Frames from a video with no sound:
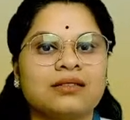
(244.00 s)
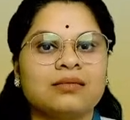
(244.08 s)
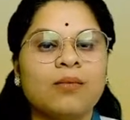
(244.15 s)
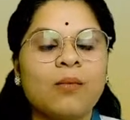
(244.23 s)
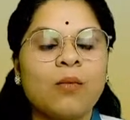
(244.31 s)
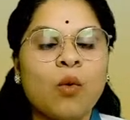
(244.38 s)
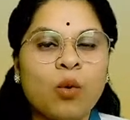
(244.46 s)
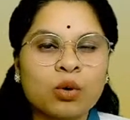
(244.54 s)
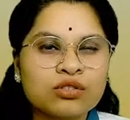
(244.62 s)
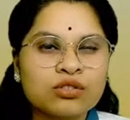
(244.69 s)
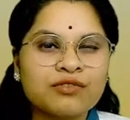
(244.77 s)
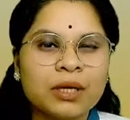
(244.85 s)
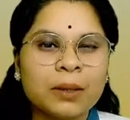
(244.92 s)
most
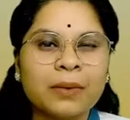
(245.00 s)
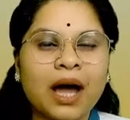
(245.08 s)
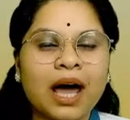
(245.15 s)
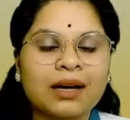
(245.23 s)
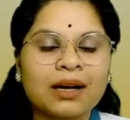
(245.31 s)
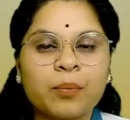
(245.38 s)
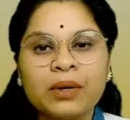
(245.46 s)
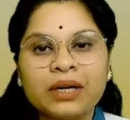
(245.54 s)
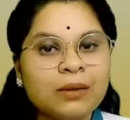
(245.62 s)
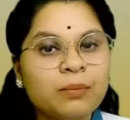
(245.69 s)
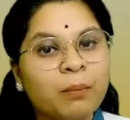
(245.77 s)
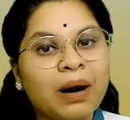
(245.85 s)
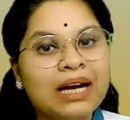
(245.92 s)
of them are repeated
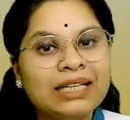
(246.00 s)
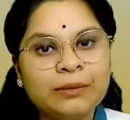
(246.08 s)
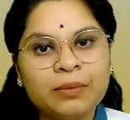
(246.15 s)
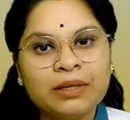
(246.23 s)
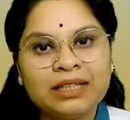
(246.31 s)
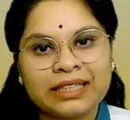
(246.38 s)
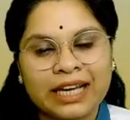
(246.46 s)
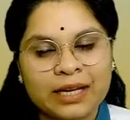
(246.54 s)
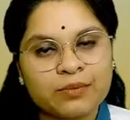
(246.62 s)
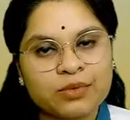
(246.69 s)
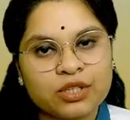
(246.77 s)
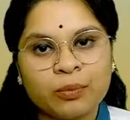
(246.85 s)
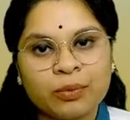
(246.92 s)
multiple times
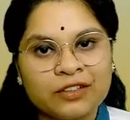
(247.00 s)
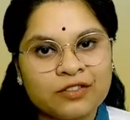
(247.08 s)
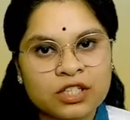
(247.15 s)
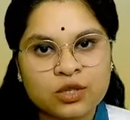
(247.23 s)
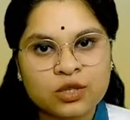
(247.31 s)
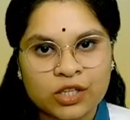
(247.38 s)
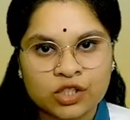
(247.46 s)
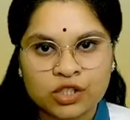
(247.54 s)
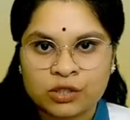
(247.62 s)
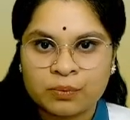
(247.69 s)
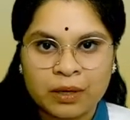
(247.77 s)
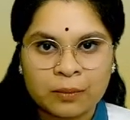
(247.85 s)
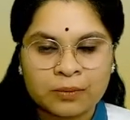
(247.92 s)
in your previous
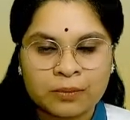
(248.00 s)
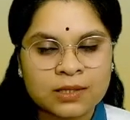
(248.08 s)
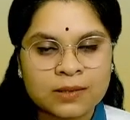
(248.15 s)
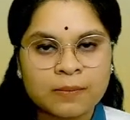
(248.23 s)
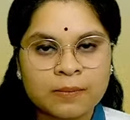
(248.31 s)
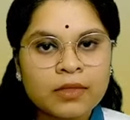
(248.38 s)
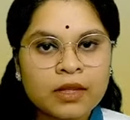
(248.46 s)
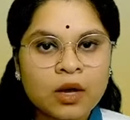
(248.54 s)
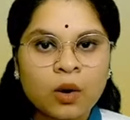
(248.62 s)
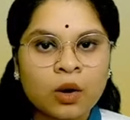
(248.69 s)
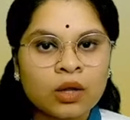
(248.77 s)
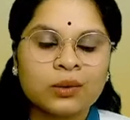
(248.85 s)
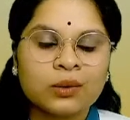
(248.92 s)
question papers.
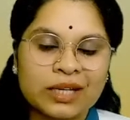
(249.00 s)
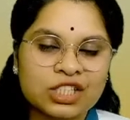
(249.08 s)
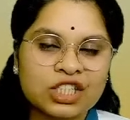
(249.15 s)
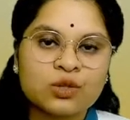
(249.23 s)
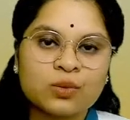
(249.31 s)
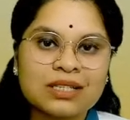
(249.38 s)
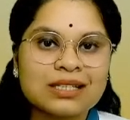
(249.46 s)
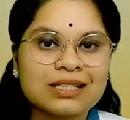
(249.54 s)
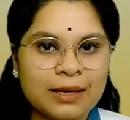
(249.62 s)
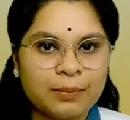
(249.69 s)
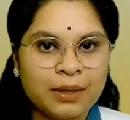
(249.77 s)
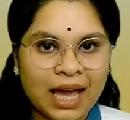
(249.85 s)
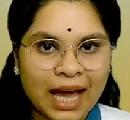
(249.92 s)
All the questions which is there
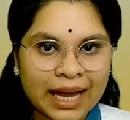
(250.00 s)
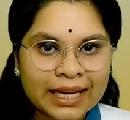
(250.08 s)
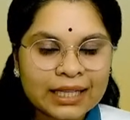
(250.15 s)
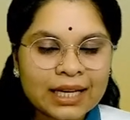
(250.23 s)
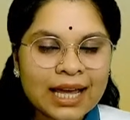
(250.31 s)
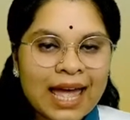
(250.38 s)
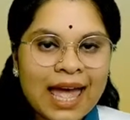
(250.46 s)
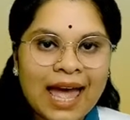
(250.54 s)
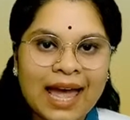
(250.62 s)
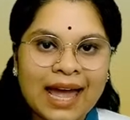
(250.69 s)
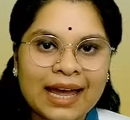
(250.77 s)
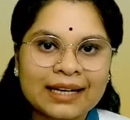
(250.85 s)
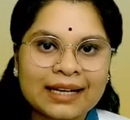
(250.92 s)
behind,
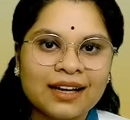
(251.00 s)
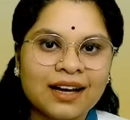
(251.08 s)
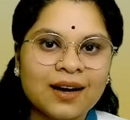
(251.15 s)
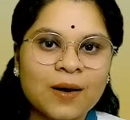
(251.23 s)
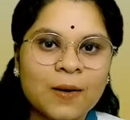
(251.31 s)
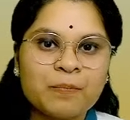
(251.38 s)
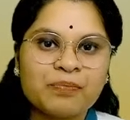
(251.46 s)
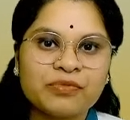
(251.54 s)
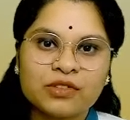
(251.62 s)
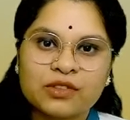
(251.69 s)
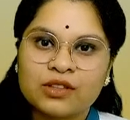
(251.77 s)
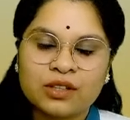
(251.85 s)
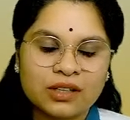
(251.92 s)
and
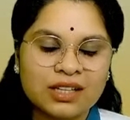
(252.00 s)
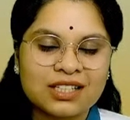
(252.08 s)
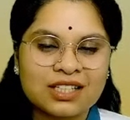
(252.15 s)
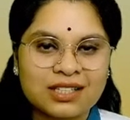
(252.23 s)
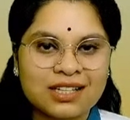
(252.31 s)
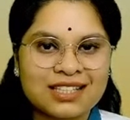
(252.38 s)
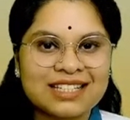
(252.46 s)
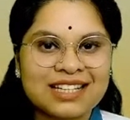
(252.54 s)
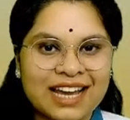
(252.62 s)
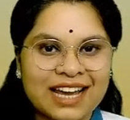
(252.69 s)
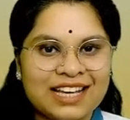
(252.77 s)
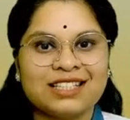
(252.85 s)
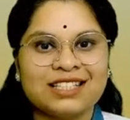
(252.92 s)
it's
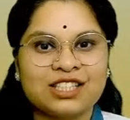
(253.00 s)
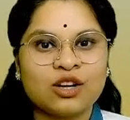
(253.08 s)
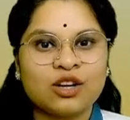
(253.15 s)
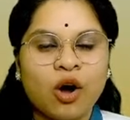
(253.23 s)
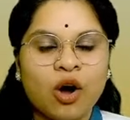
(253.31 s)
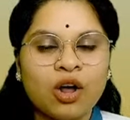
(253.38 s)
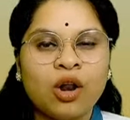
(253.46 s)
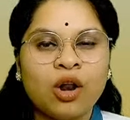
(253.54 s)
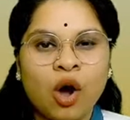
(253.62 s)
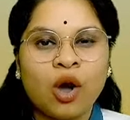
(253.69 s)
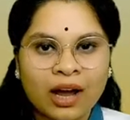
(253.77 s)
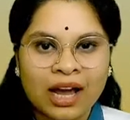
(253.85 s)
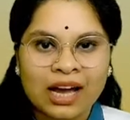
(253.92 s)
nice. It's all
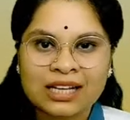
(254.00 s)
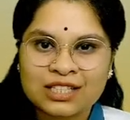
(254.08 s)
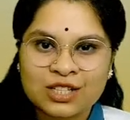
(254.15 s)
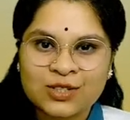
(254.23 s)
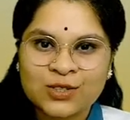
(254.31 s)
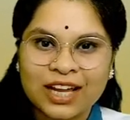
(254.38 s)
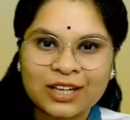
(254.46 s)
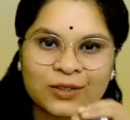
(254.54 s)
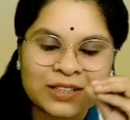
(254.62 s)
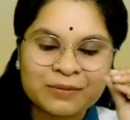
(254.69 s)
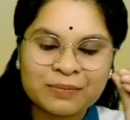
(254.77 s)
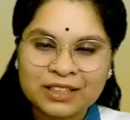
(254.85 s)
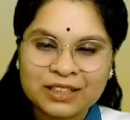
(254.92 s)
long answers so that you
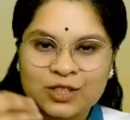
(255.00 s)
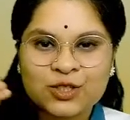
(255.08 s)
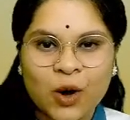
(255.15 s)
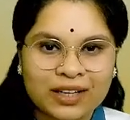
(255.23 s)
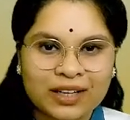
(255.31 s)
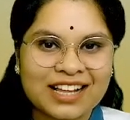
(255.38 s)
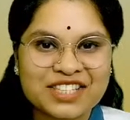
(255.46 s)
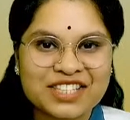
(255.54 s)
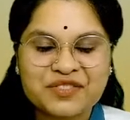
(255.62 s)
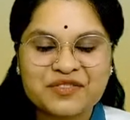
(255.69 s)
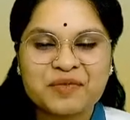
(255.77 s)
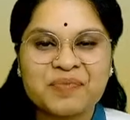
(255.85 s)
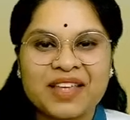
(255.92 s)
can pick the short answers
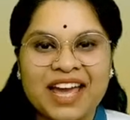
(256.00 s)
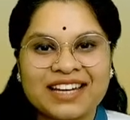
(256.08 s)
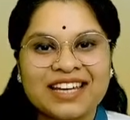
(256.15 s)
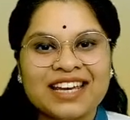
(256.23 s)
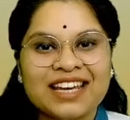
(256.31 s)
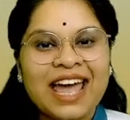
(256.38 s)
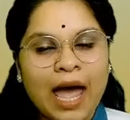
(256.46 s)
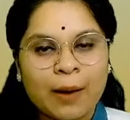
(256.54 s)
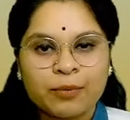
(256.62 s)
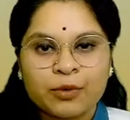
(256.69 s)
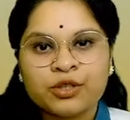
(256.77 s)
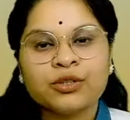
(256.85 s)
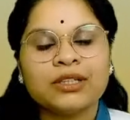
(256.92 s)
from that
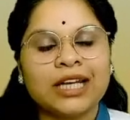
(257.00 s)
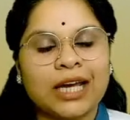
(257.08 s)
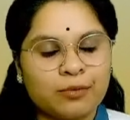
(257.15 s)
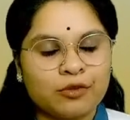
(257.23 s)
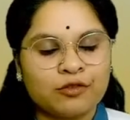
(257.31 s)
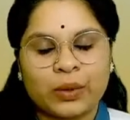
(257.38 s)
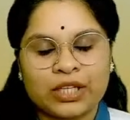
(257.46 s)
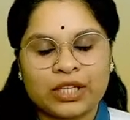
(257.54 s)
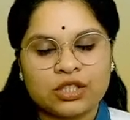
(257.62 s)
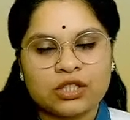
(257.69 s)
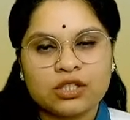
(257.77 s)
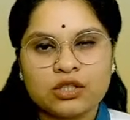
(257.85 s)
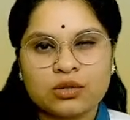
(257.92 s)
aptitude type of
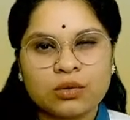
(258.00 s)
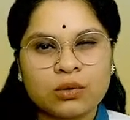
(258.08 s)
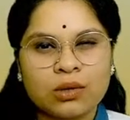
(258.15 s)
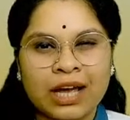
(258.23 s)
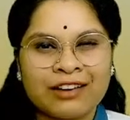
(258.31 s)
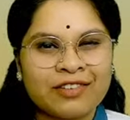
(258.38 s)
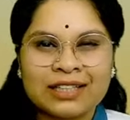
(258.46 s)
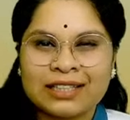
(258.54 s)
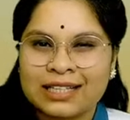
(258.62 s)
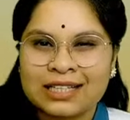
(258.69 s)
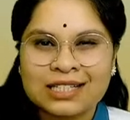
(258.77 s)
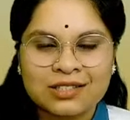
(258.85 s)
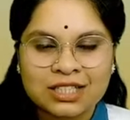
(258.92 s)
question. So I felt that
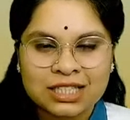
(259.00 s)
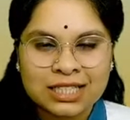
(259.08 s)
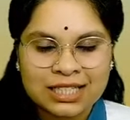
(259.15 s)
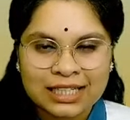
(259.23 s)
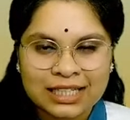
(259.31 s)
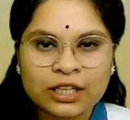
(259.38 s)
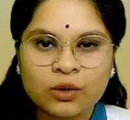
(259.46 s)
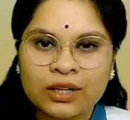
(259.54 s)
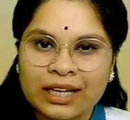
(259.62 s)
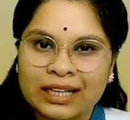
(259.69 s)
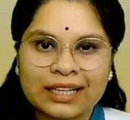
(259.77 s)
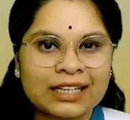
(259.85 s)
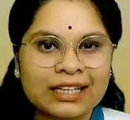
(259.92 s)
is really good,
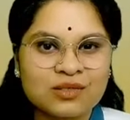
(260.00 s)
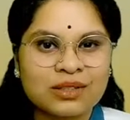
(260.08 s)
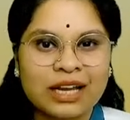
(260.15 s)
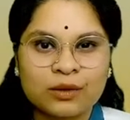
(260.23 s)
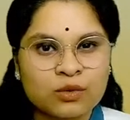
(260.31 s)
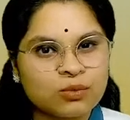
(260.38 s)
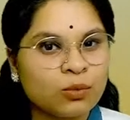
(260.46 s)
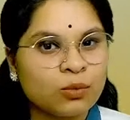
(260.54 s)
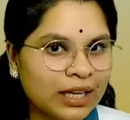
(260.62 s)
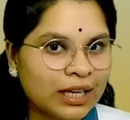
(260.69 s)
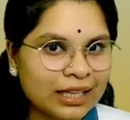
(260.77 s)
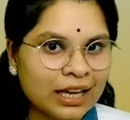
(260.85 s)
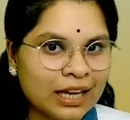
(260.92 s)
and that was more
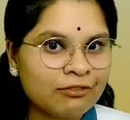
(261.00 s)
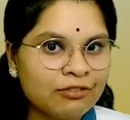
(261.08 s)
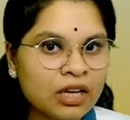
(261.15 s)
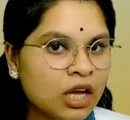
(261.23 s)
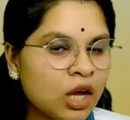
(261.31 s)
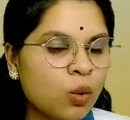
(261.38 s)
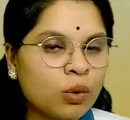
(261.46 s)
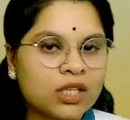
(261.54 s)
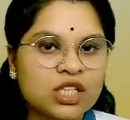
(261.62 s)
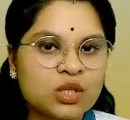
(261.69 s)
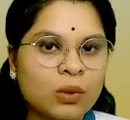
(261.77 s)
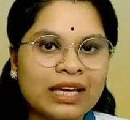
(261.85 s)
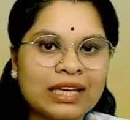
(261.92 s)
than enough. Which
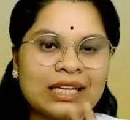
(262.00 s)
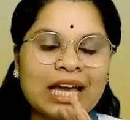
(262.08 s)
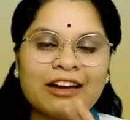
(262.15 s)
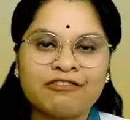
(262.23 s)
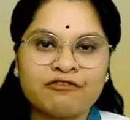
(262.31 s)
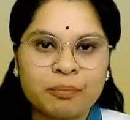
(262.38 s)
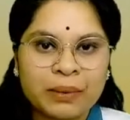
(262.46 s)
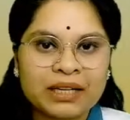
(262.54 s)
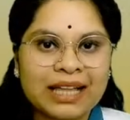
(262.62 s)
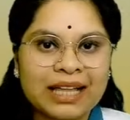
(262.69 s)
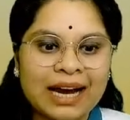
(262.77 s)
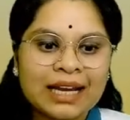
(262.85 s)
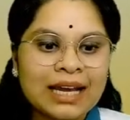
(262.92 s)
is why I've picked
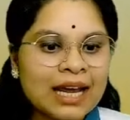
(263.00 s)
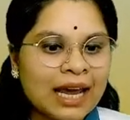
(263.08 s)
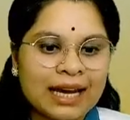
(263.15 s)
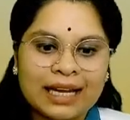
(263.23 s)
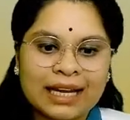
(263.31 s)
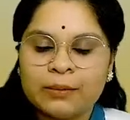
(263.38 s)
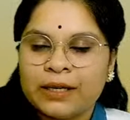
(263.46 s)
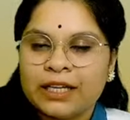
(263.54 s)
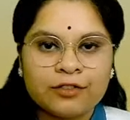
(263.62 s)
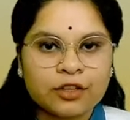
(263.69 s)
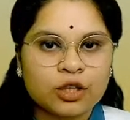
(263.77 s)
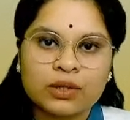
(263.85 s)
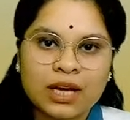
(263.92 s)
that, and I'll be
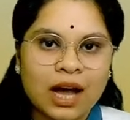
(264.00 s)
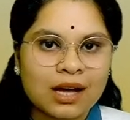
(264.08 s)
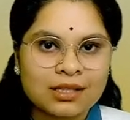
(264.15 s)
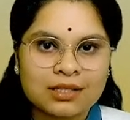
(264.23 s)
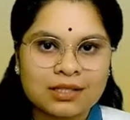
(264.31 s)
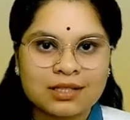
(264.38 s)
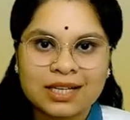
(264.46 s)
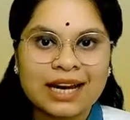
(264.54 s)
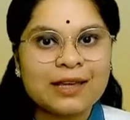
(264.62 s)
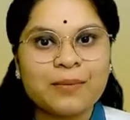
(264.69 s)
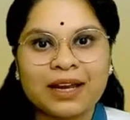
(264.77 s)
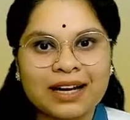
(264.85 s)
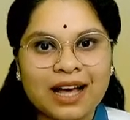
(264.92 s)
giving you the answers,
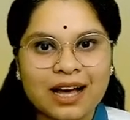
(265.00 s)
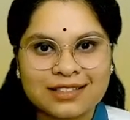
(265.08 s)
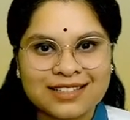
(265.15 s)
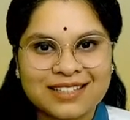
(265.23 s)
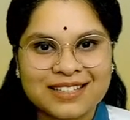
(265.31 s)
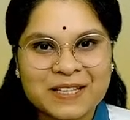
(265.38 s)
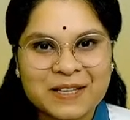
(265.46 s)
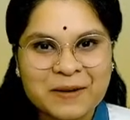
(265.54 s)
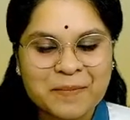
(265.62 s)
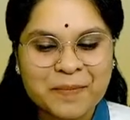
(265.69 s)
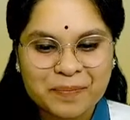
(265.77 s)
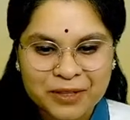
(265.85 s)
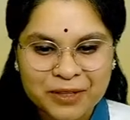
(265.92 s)
ready-made answers.
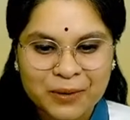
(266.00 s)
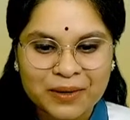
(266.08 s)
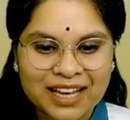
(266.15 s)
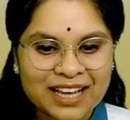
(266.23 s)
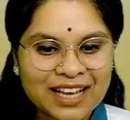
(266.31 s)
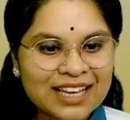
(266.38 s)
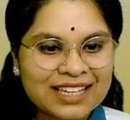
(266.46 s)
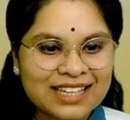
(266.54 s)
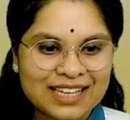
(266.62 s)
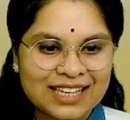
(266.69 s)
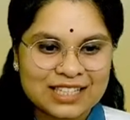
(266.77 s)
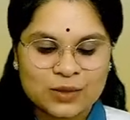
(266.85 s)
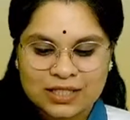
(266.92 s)
Okay.
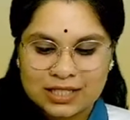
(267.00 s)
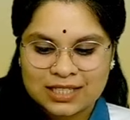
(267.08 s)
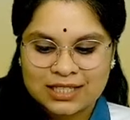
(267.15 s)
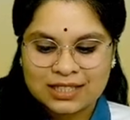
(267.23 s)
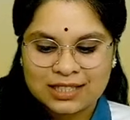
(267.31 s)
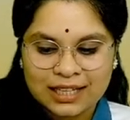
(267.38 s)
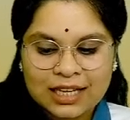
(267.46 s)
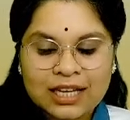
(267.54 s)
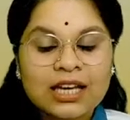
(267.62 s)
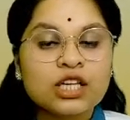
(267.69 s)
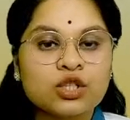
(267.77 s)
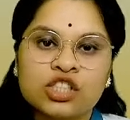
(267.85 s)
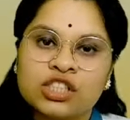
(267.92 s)
Yes. So this is the thing.
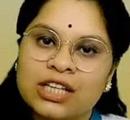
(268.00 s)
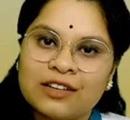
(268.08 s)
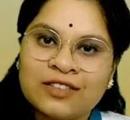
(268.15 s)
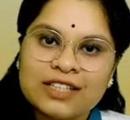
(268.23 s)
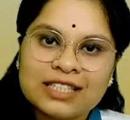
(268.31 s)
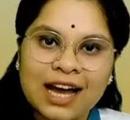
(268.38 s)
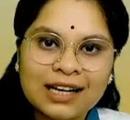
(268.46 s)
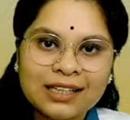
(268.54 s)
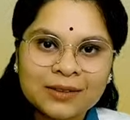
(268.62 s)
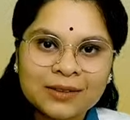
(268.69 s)
So shall we start?